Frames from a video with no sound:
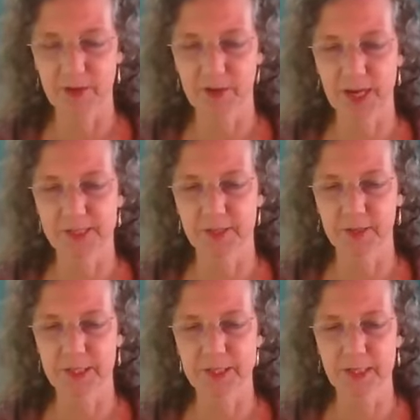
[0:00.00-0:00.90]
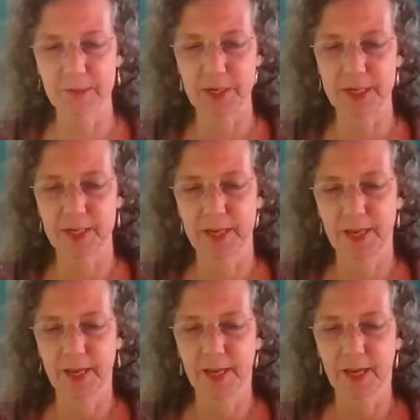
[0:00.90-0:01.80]
Okay, so let me
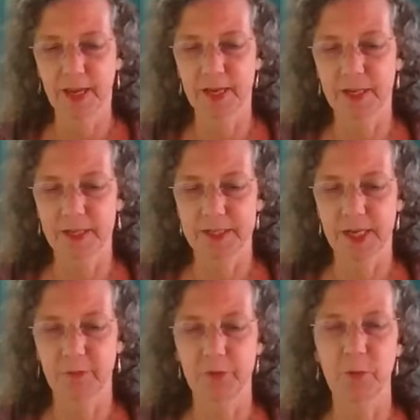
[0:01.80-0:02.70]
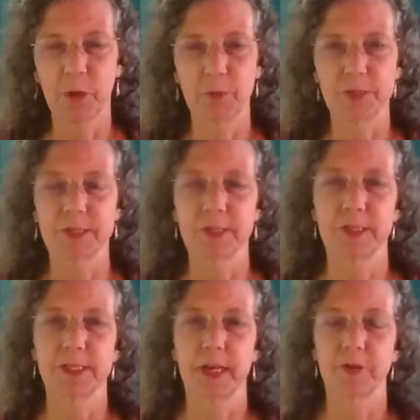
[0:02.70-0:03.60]
take a few moments
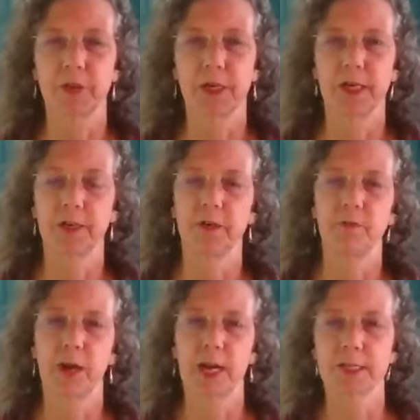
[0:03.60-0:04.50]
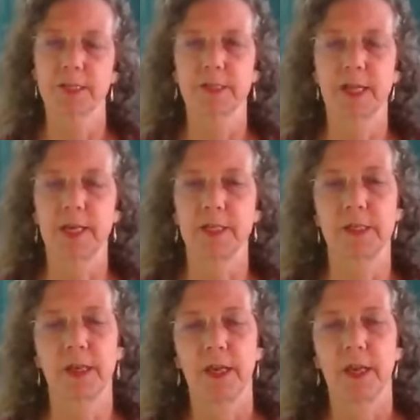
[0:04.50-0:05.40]
to center here and rest, and